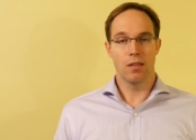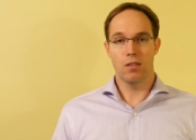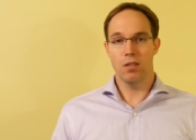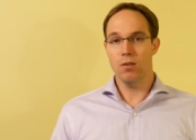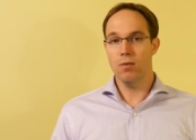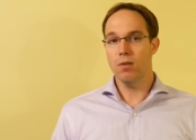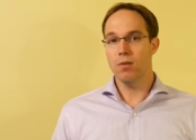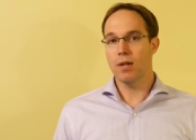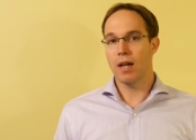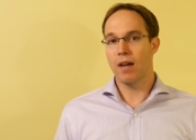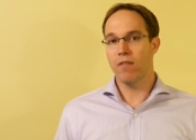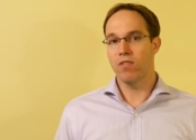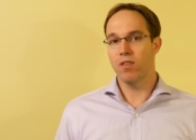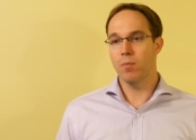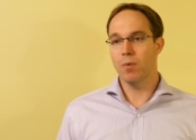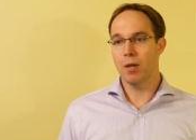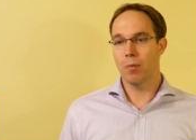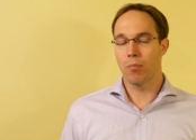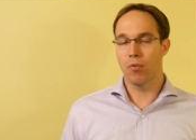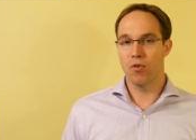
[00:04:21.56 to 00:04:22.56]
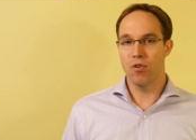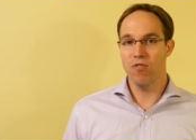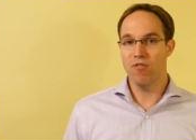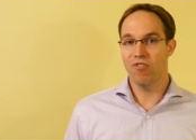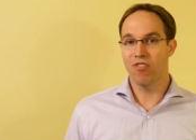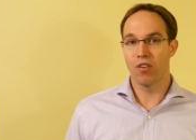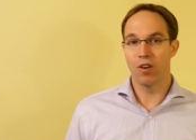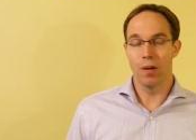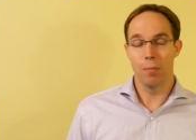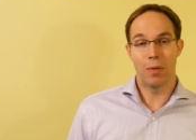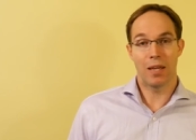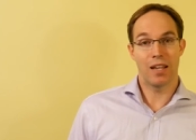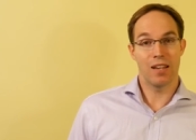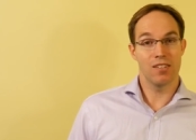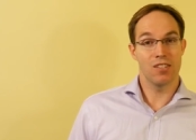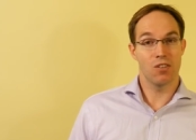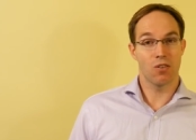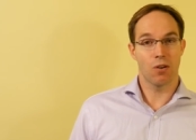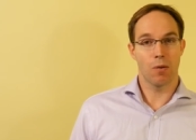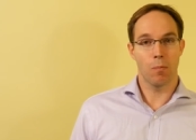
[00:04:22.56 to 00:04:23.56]
Two, you have to be approved for it
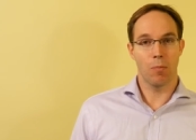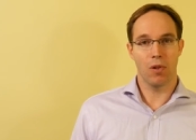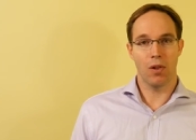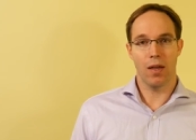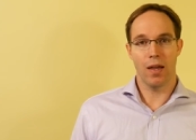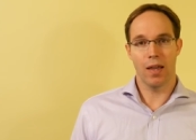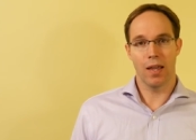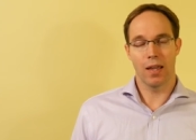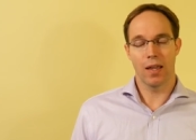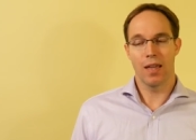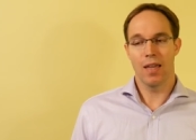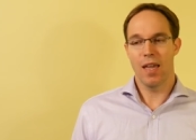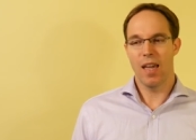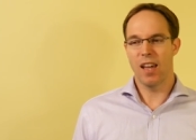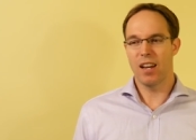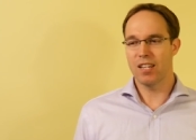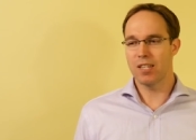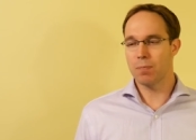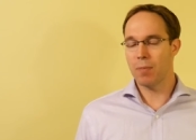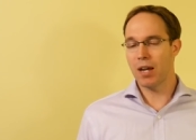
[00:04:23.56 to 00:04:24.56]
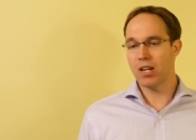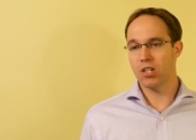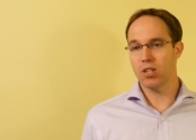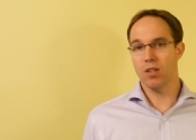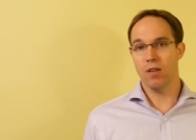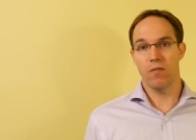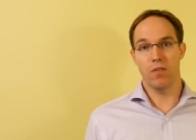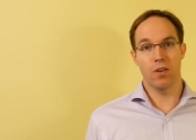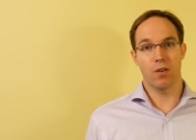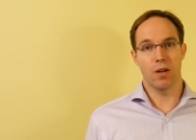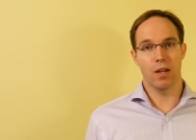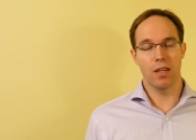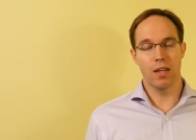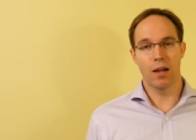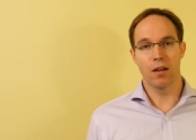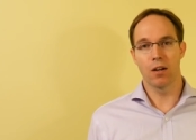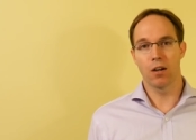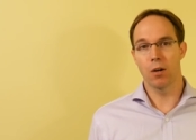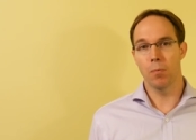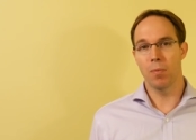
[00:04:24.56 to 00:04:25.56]
because you're applying. And especially if you're a
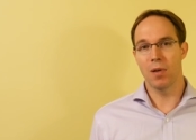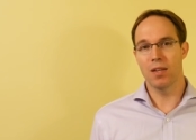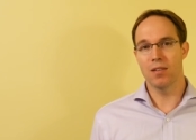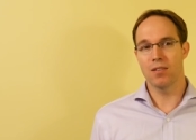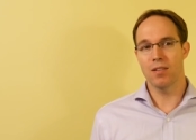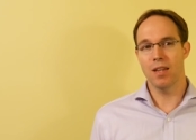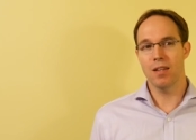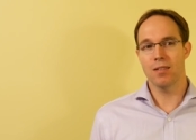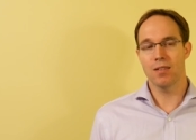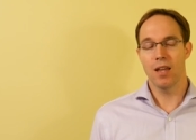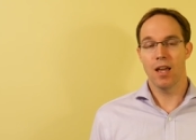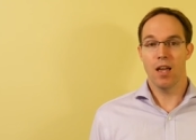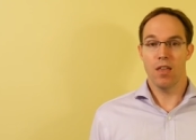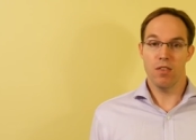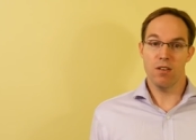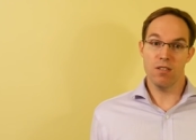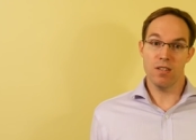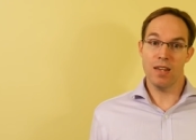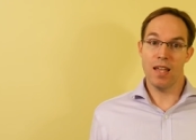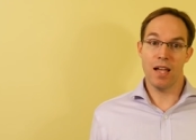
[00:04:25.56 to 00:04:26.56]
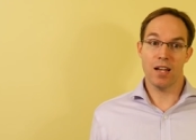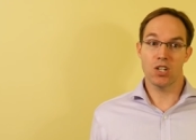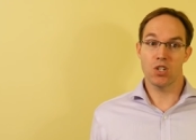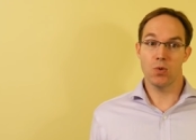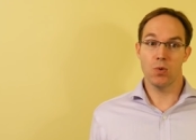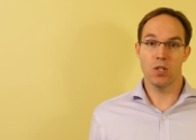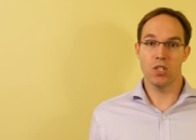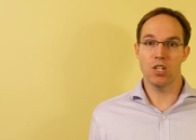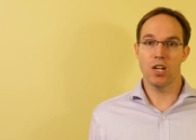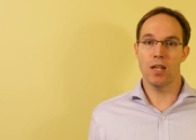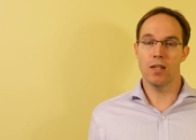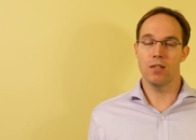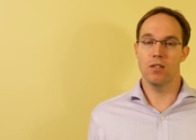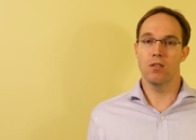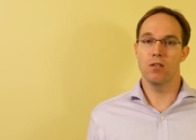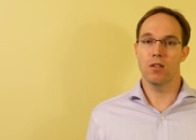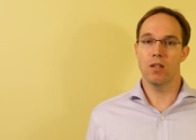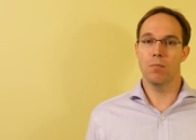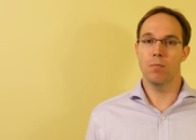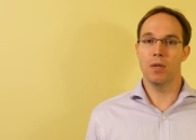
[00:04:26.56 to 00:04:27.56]
younger business, there's an actual chance
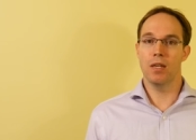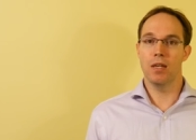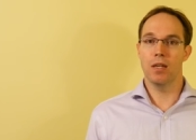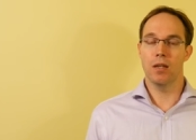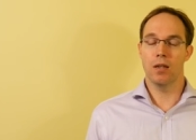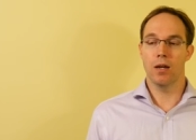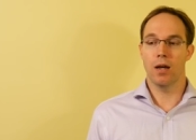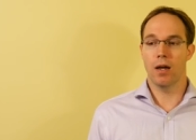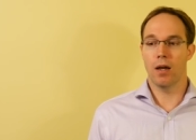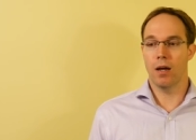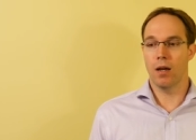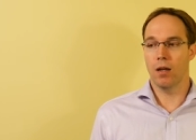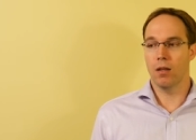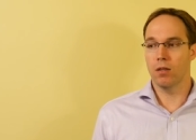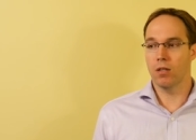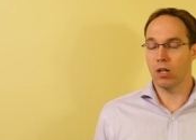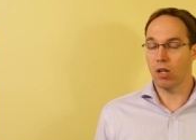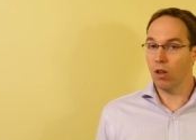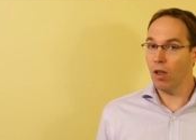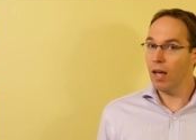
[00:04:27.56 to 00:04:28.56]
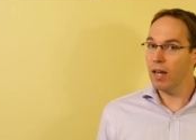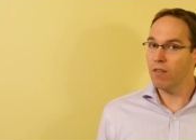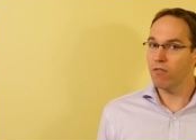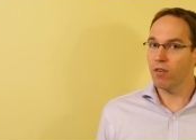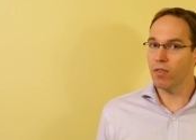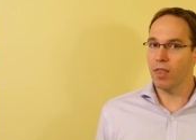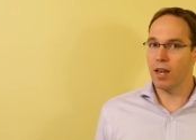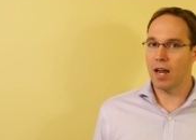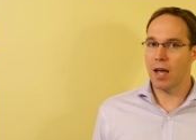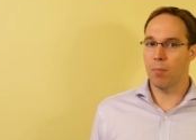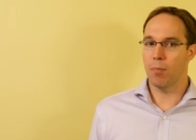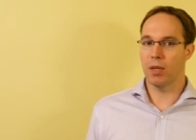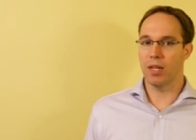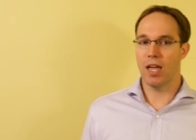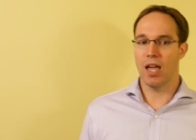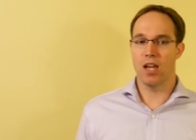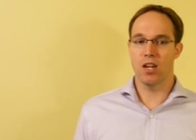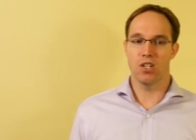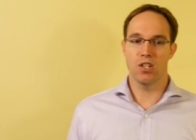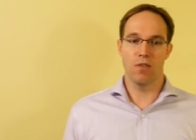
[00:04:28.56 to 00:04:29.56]
you could be uh, declined for that
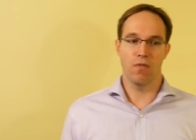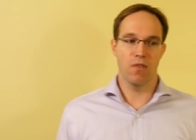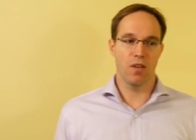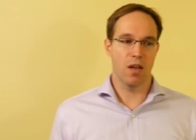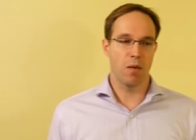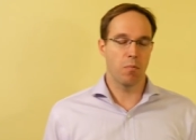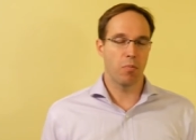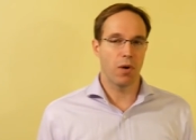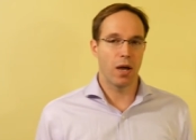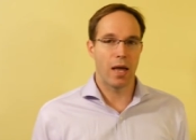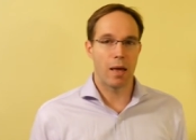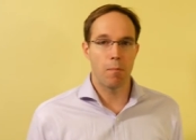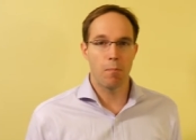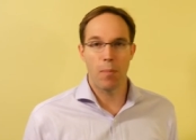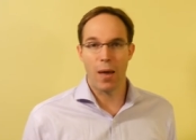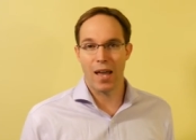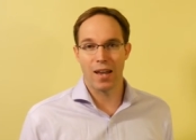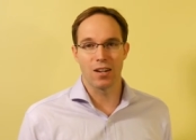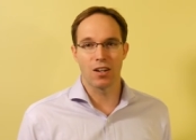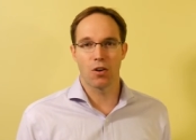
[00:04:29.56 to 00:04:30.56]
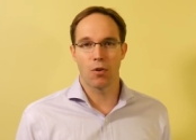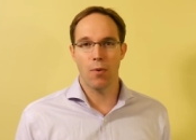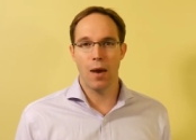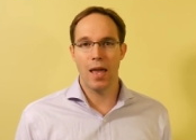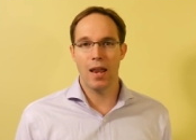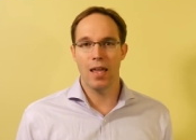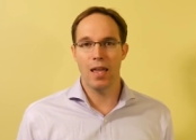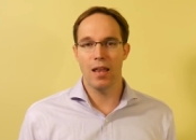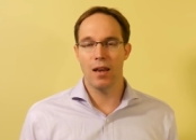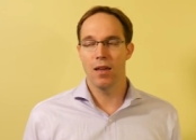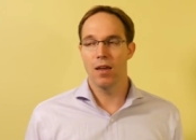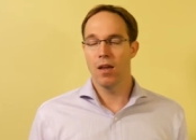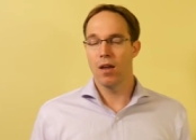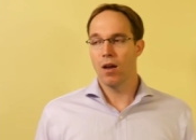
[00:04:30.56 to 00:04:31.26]
application if you had bad credit